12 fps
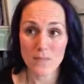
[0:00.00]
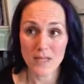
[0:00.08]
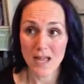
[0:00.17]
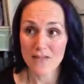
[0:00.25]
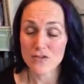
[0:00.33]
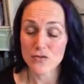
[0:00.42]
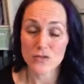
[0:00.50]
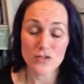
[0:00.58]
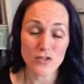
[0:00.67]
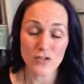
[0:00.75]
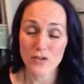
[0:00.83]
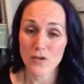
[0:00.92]
They have
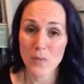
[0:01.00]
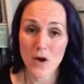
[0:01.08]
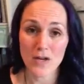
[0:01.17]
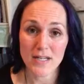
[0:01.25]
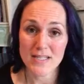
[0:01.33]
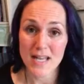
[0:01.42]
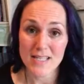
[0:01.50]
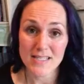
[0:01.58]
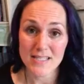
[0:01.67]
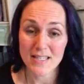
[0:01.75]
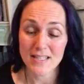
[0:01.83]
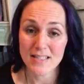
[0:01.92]
stringent third-party
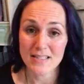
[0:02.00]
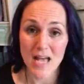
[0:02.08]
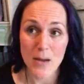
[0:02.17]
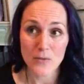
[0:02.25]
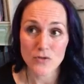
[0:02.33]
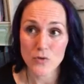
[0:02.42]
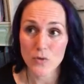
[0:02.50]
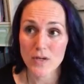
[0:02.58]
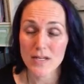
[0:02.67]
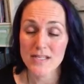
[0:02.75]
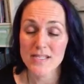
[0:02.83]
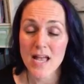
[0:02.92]
testing in
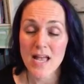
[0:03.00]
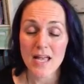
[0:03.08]
laboratories.